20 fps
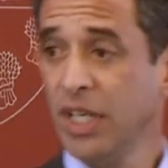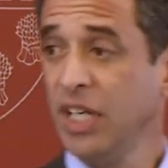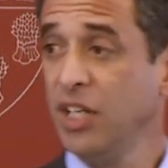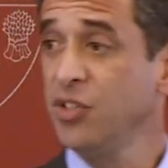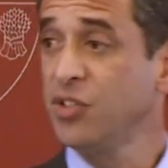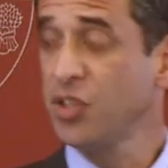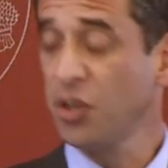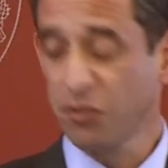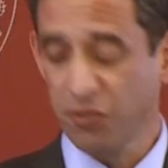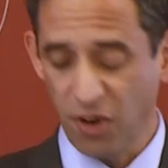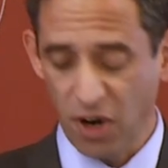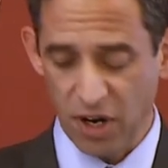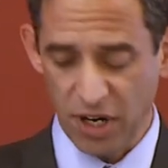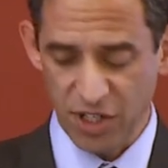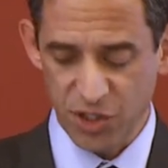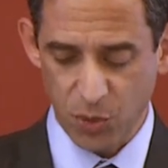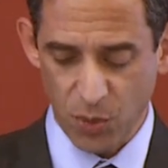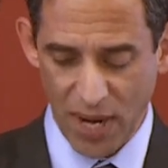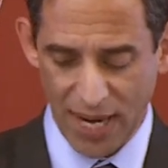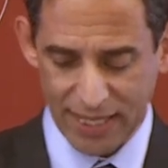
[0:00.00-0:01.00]
Insofar
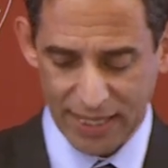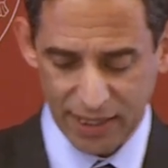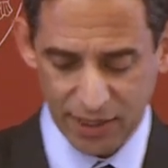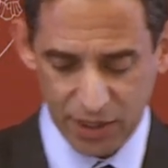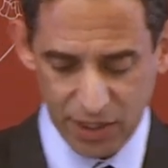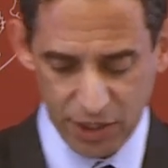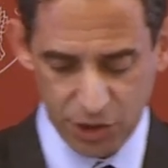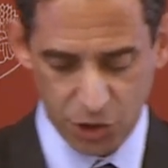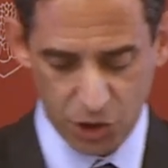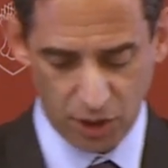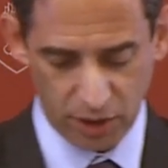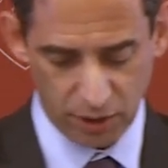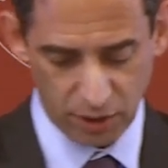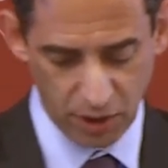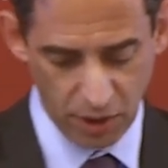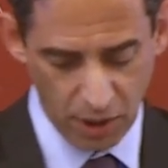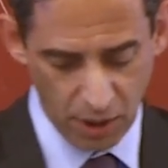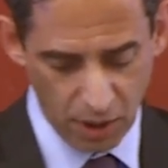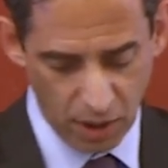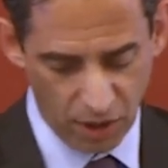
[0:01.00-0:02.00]
as
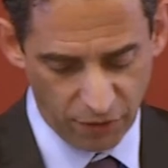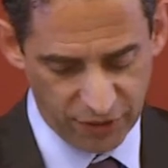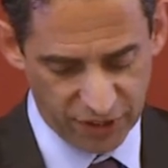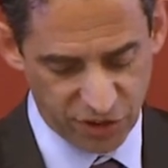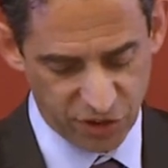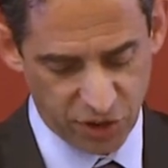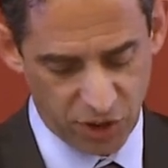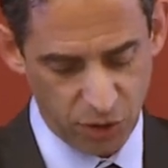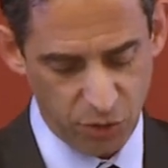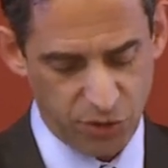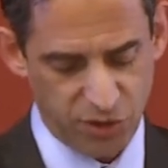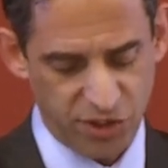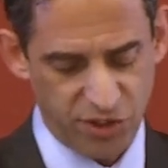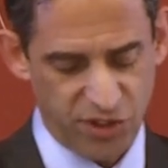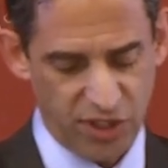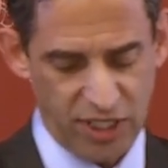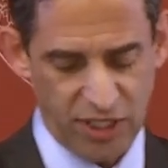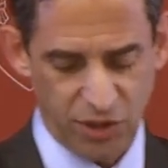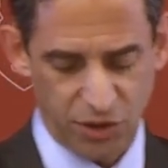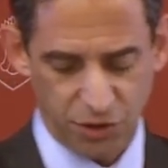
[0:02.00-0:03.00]
recognition of
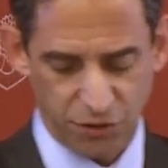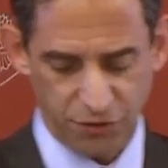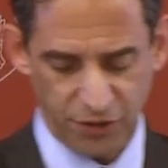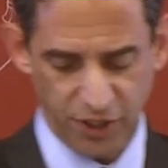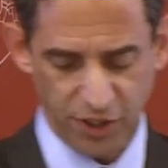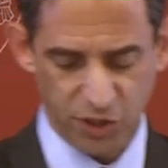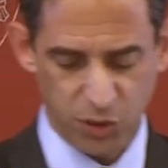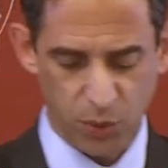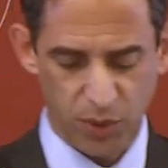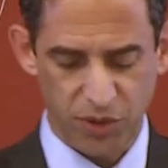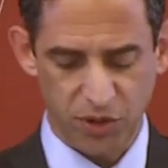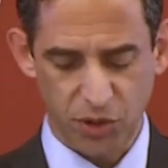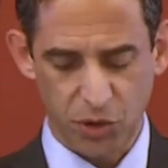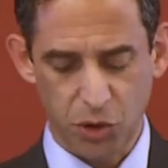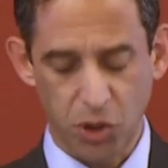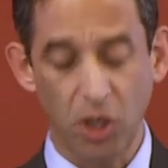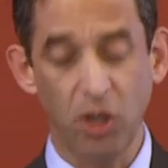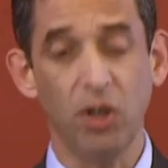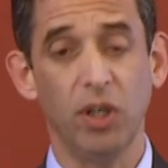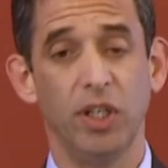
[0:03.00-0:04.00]
excuses interferes with
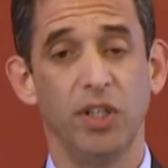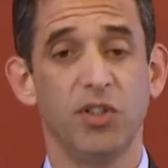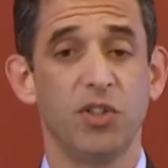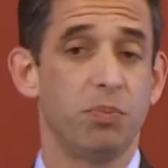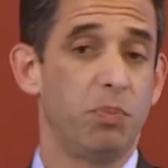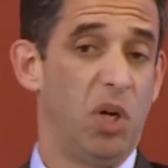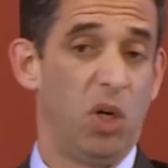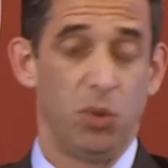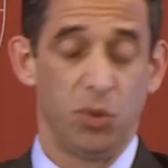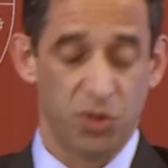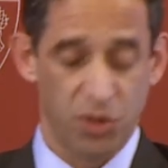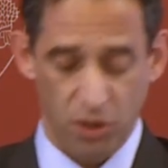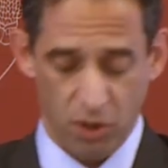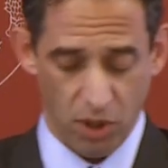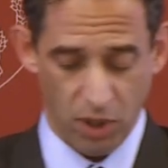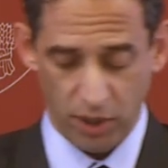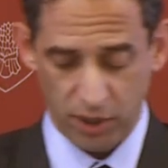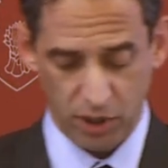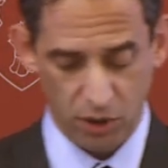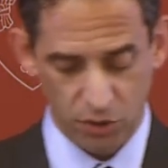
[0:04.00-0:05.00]
deterrence, Posner
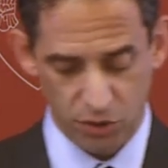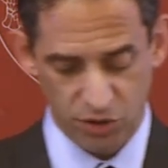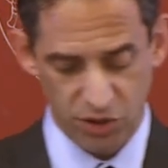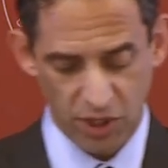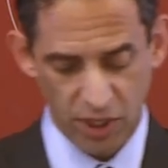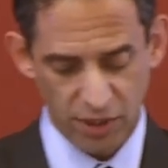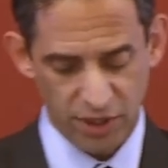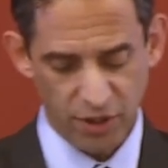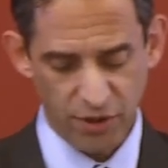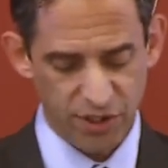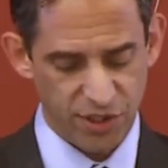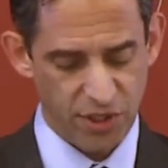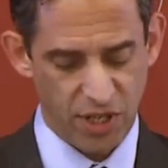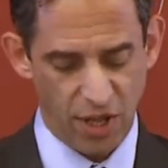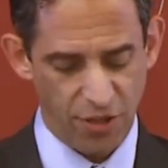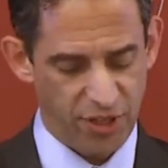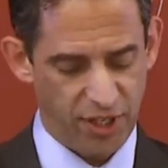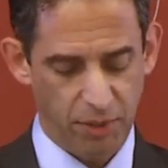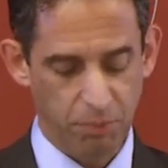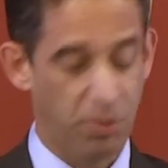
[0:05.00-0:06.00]
argues, there is
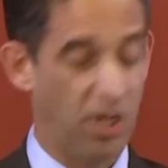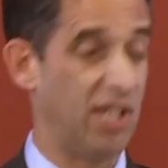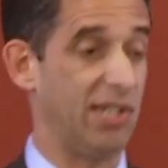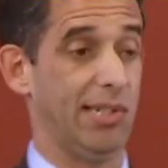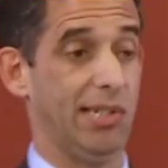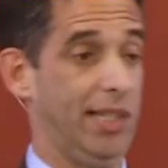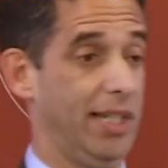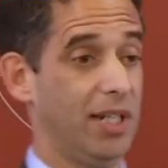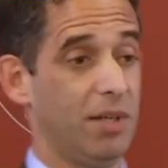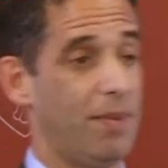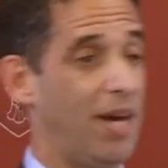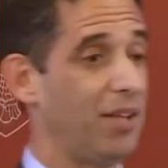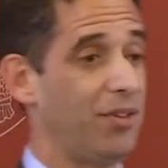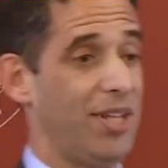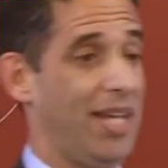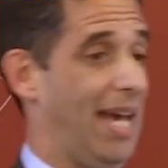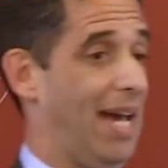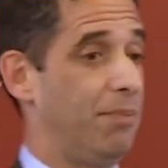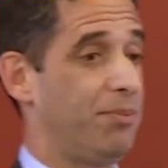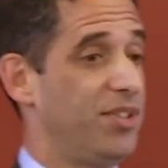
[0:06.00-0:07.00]
nothing puzzling
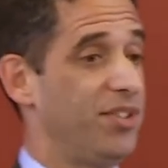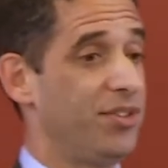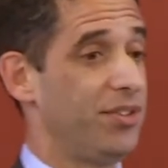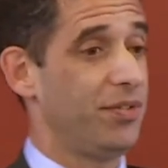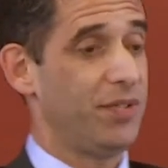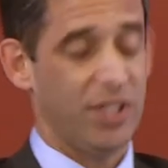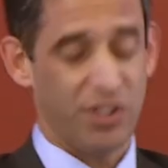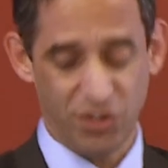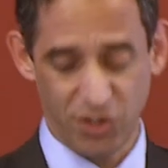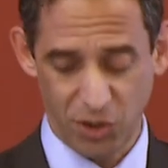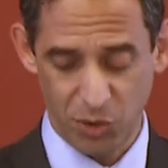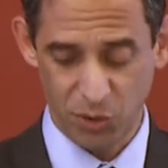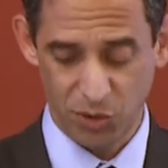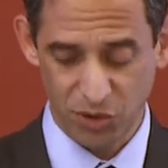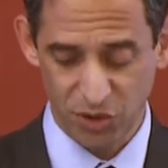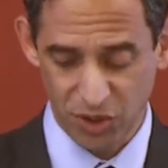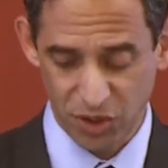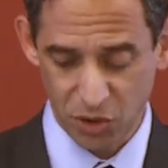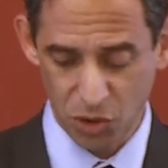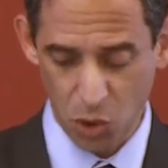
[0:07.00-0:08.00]
about the absence of
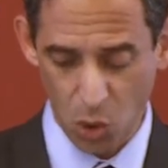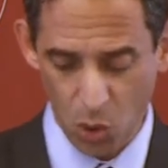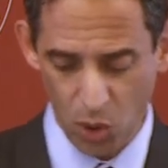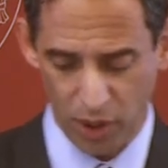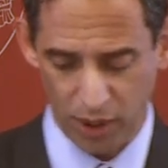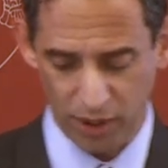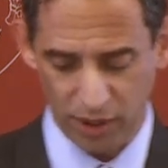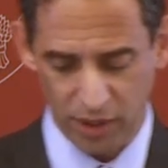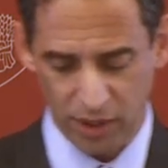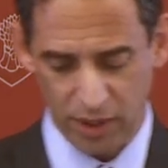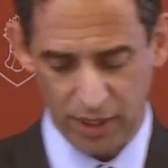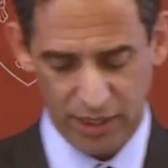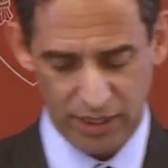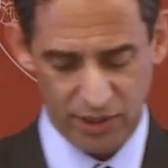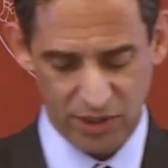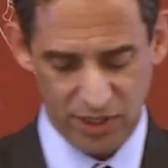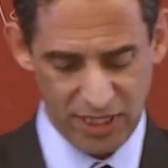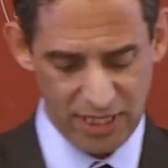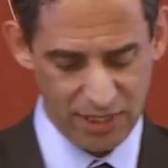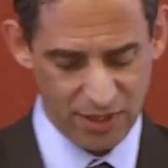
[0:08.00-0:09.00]
excuses in tort.
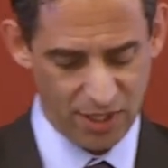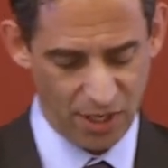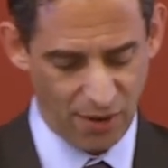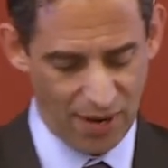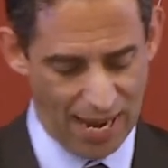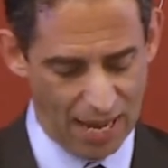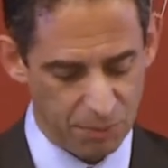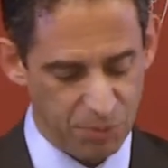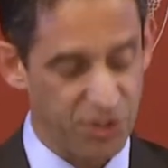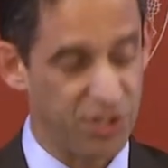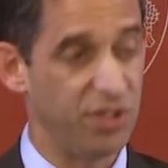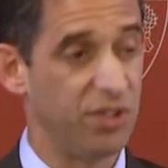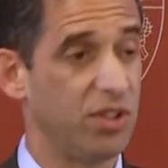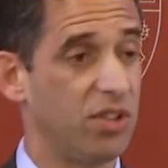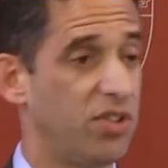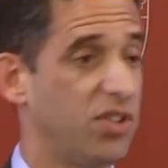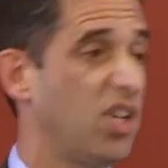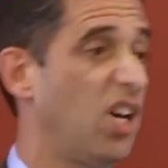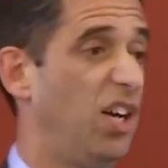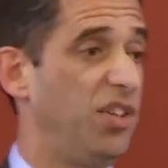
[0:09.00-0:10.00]
Indeed, their
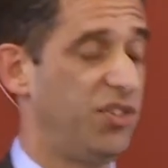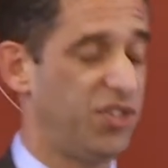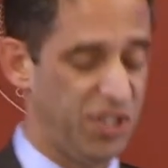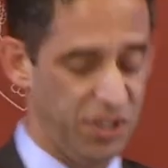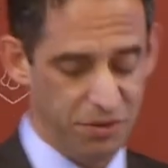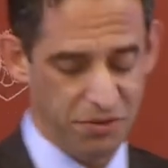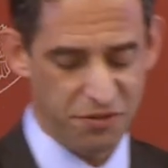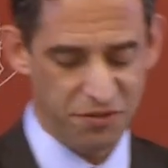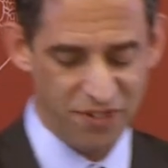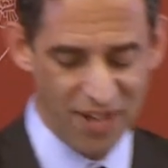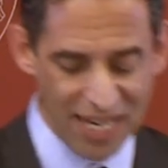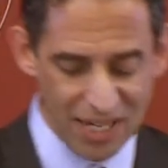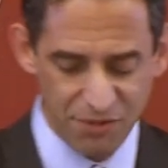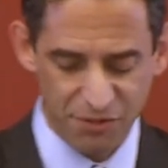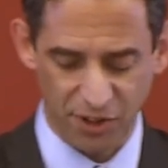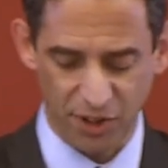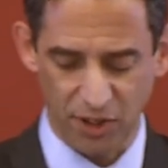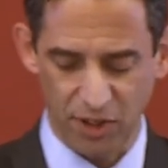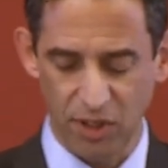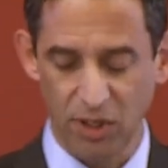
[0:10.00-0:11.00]
absence cuts in
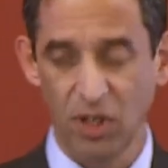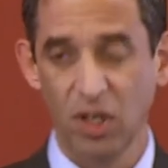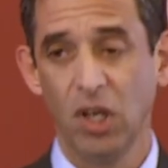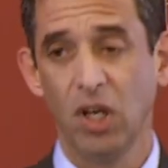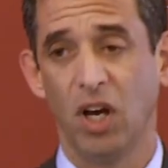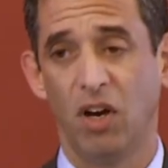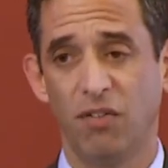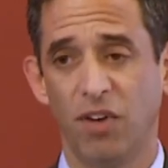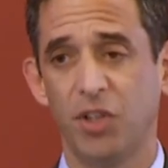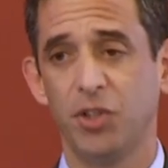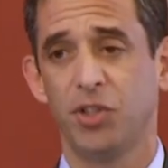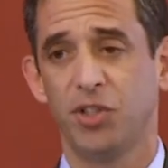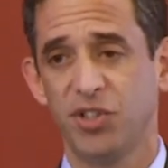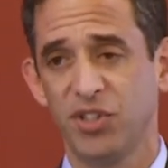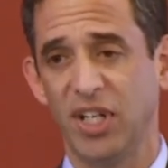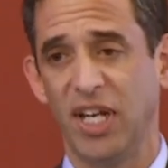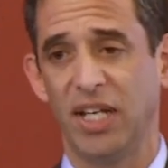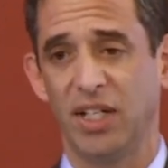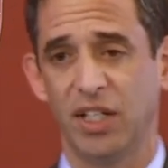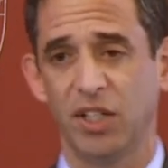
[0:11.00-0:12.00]
favor of
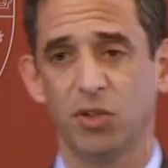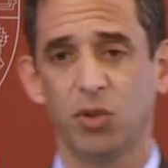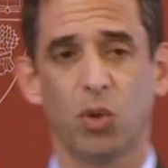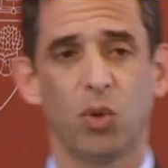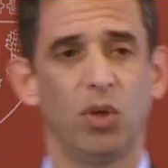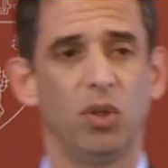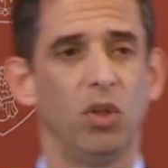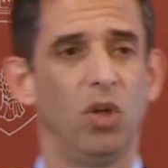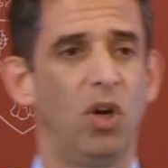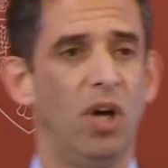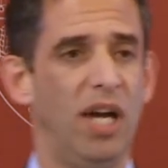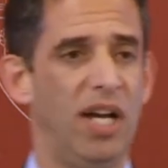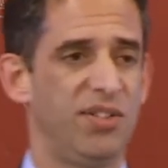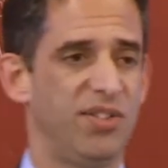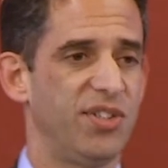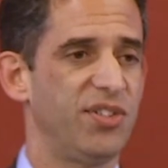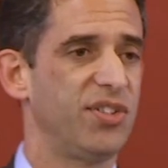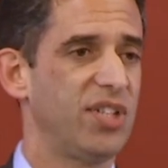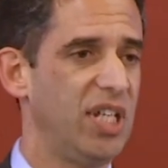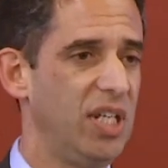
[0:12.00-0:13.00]
understanding tort law
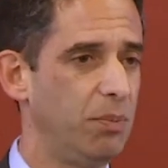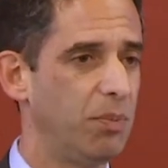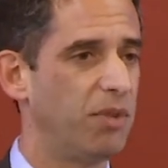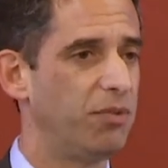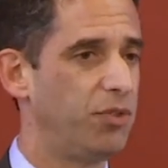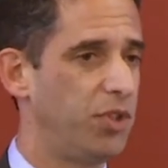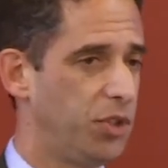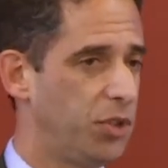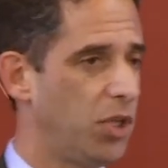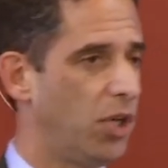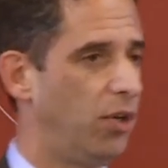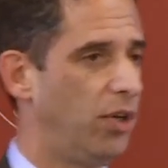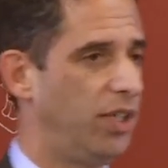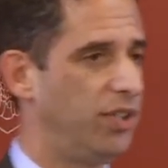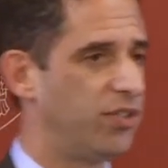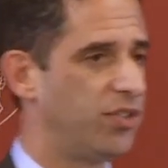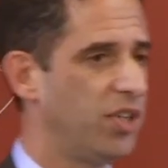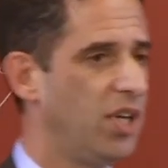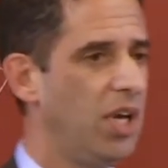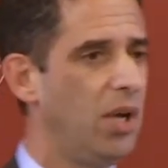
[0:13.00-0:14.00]
as a scheme of
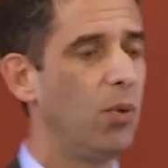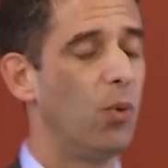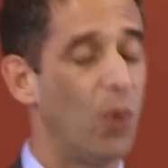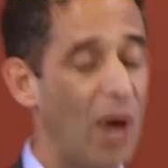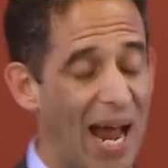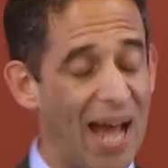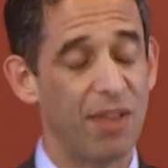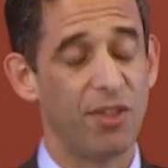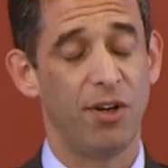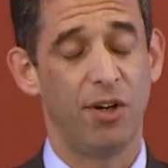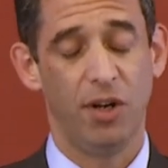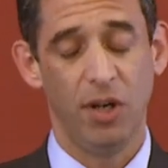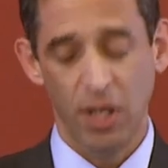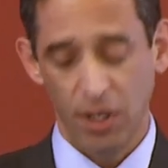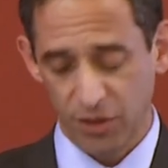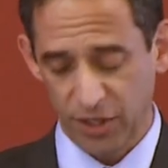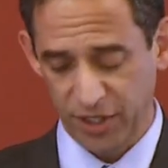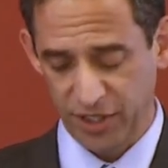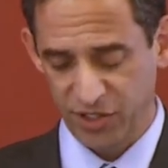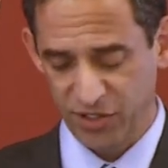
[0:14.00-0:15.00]
deterrence rather
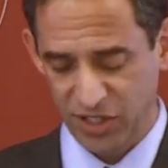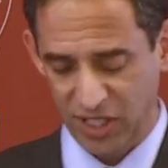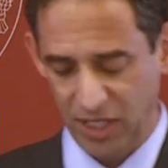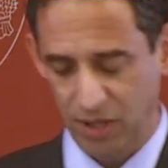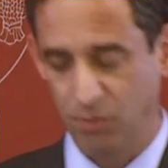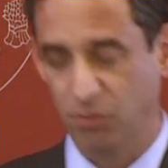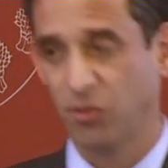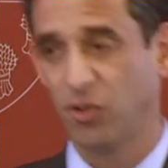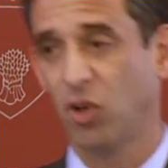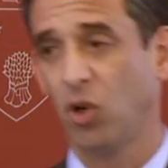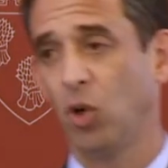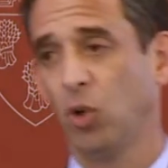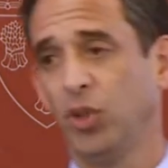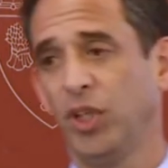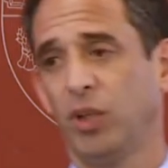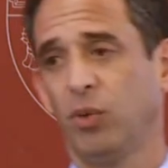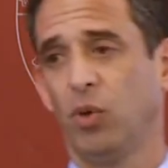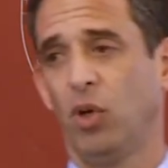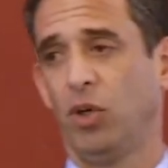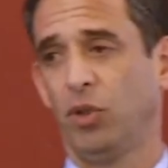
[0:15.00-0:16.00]
than a scheme for
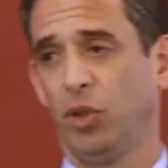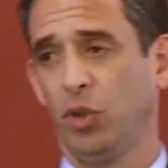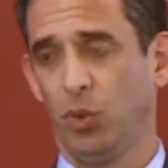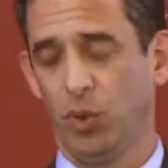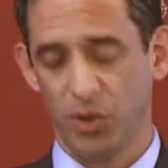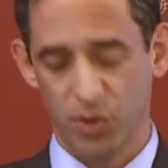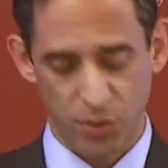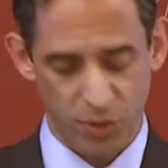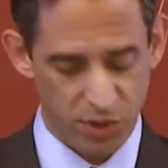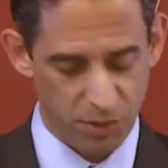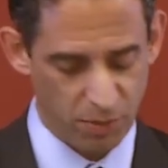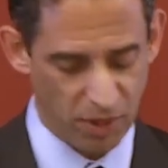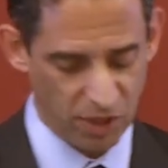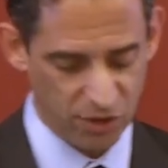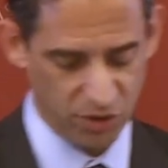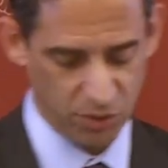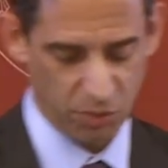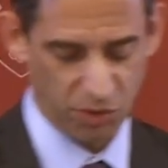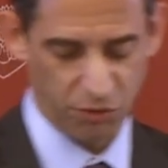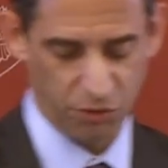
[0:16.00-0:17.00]
holding wrongdoers
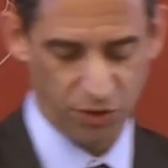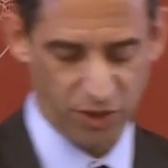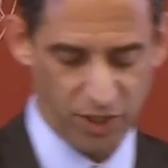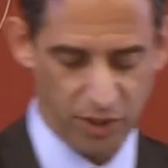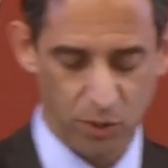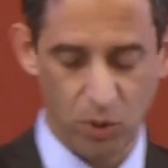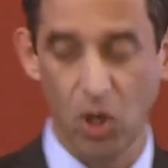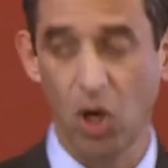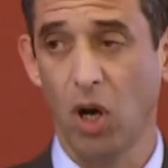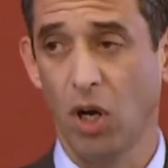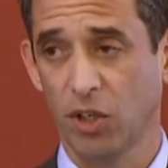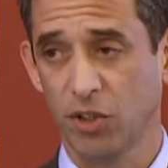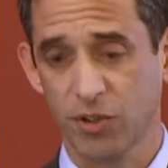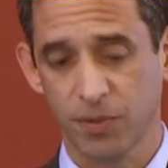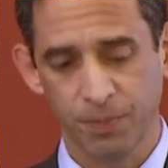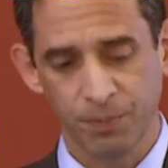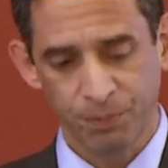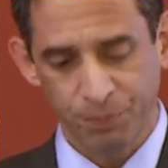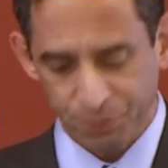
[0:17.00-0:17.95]
responsible for their wrongs.